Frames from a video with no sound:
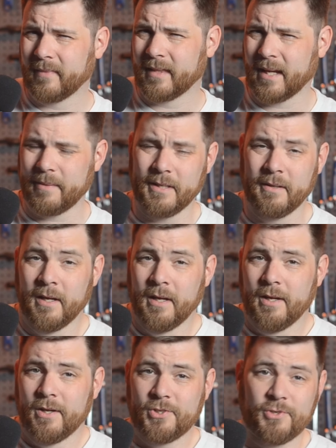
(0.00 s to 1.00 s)
I mean,
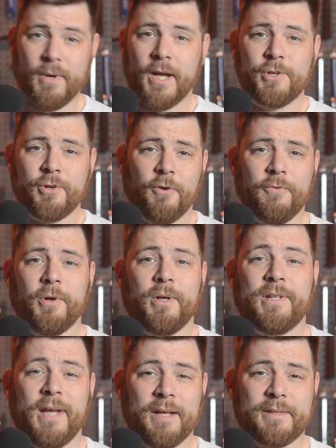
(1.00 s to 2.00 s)
strange overt
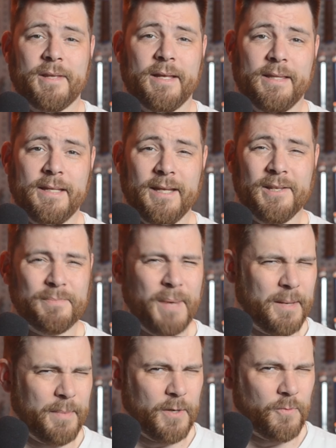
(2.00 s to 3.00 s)
attacks like these
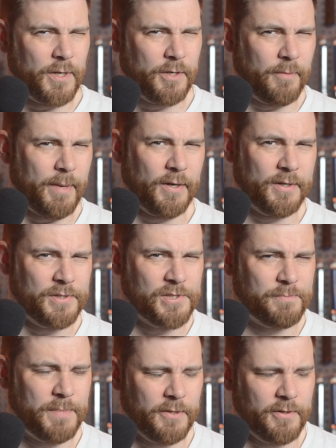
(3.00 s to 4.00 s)
make me wonder about
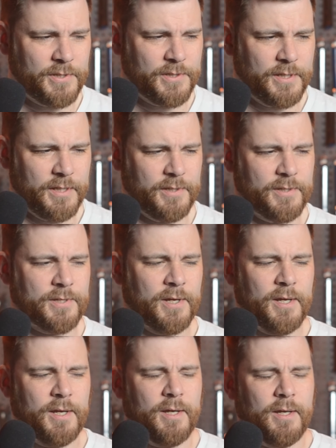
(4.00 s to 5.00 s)
conspiracies.
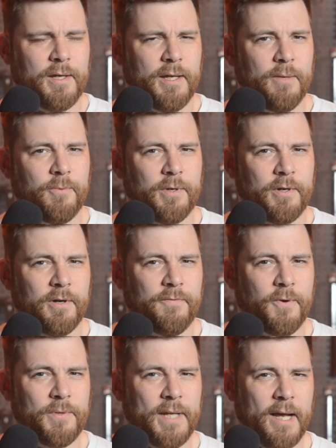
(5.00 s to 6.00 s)
I wonder if
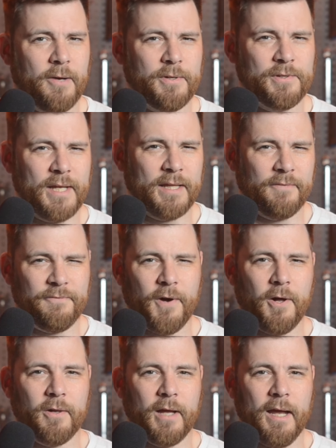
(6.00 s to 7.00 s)
O'Dowd is like the
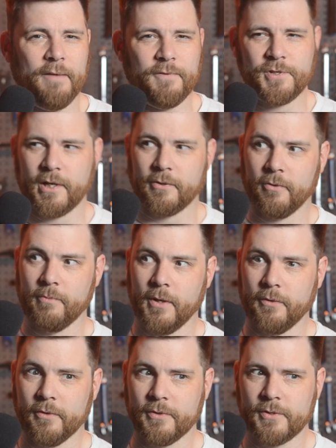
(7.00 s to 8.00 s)
fall guy for General
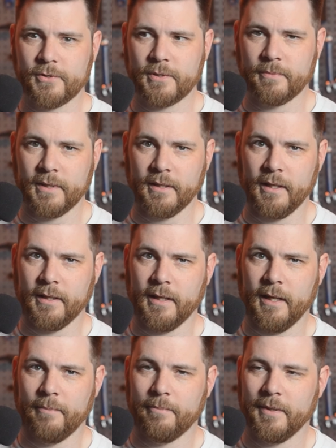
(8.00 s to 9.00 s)
Motors or something like
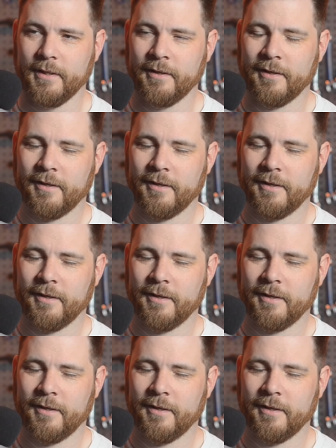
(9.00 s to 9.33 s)
that, but